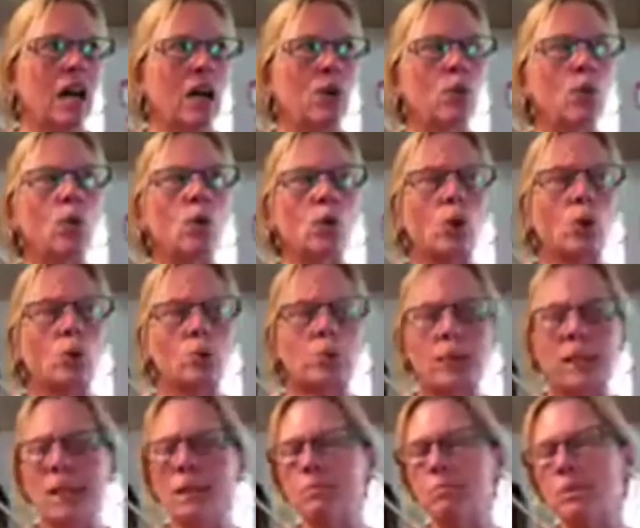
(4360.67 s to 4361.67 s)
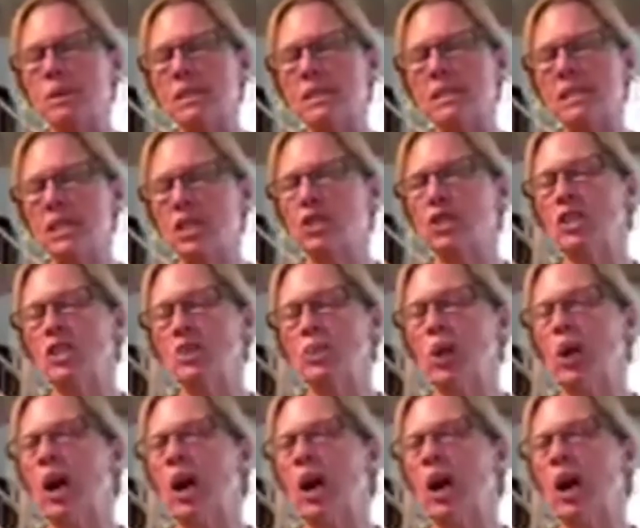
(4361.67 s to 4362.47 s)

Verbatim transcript: I will be in positions